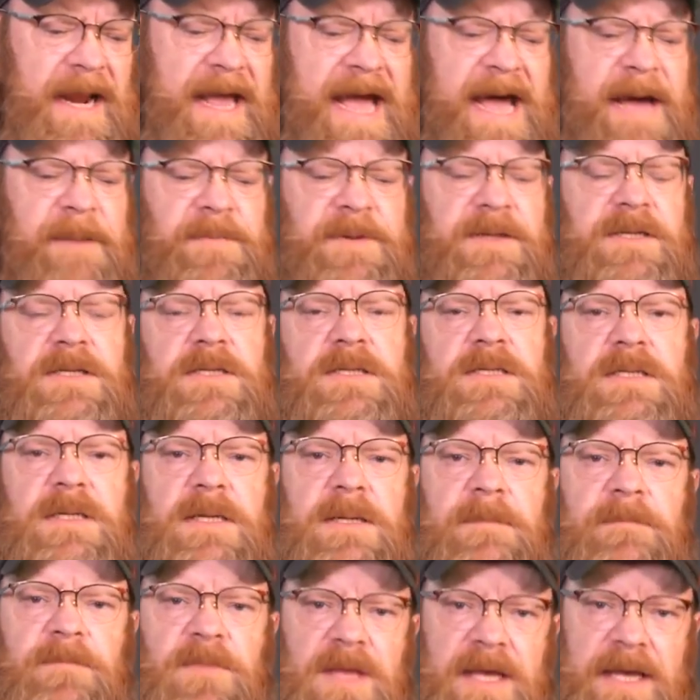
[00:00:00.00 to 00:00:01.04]
what
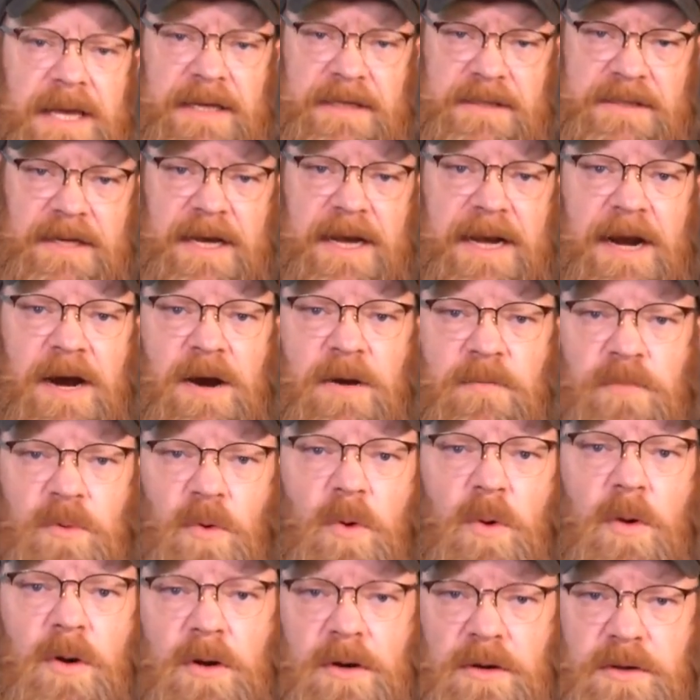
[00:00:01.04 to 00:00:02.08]
happens inside our
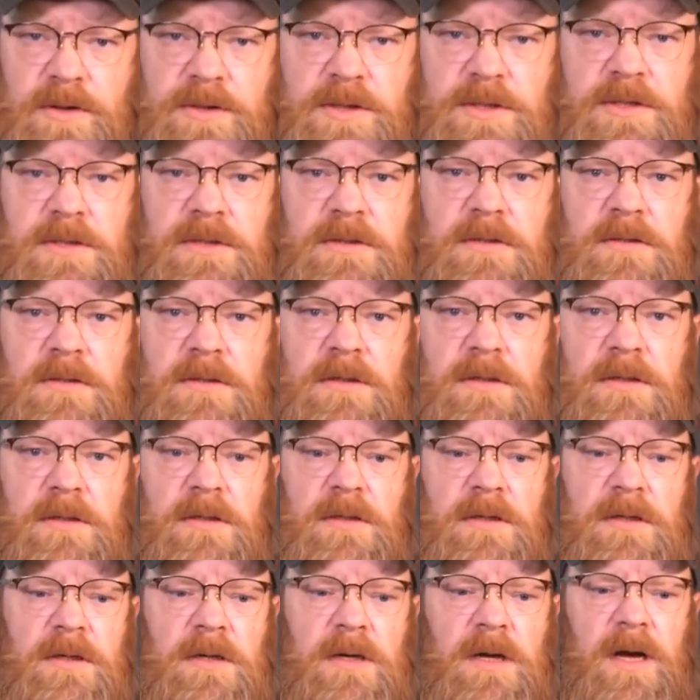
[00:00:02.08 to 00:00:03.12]
borders
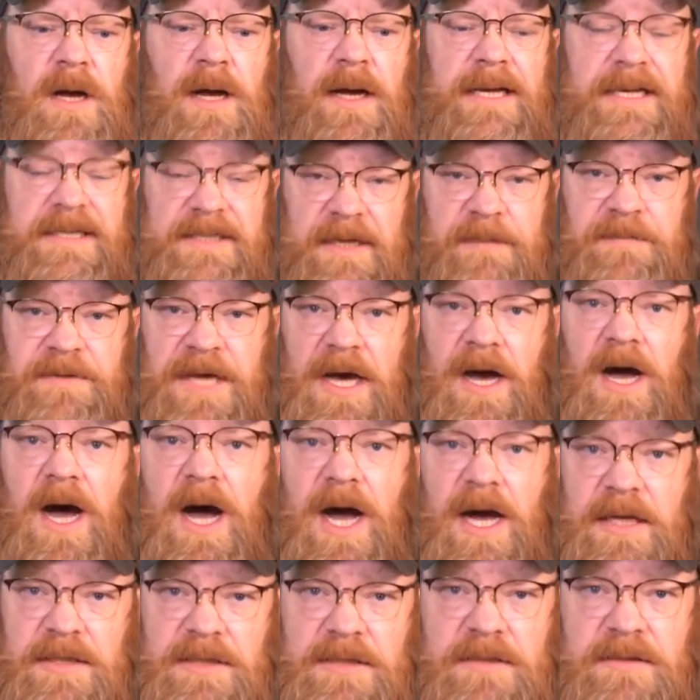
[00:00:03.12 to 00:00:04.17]
uh, is up to
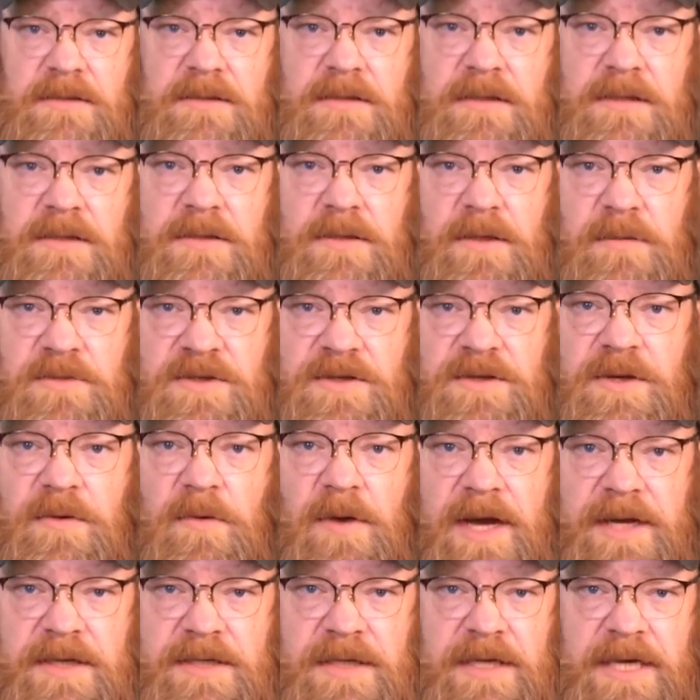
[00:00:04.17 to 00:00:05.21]
us in terms of
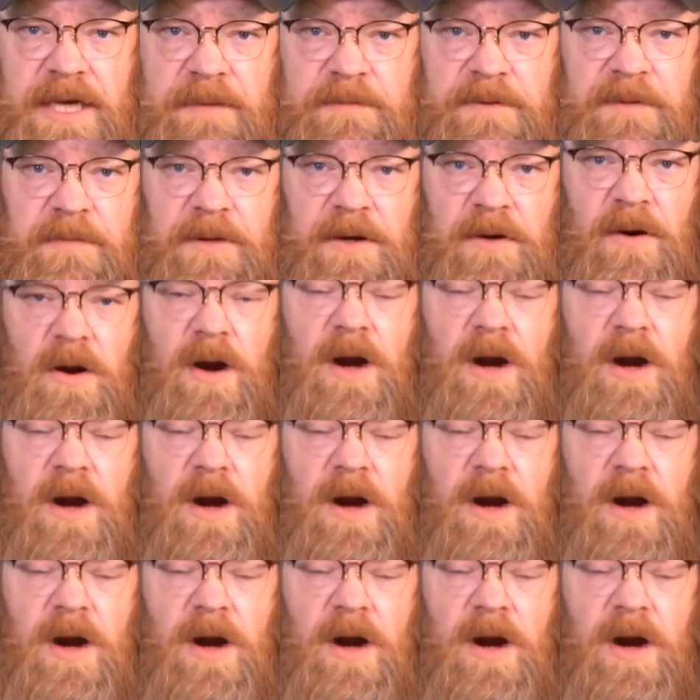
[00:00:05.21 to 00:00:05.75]
the right to keep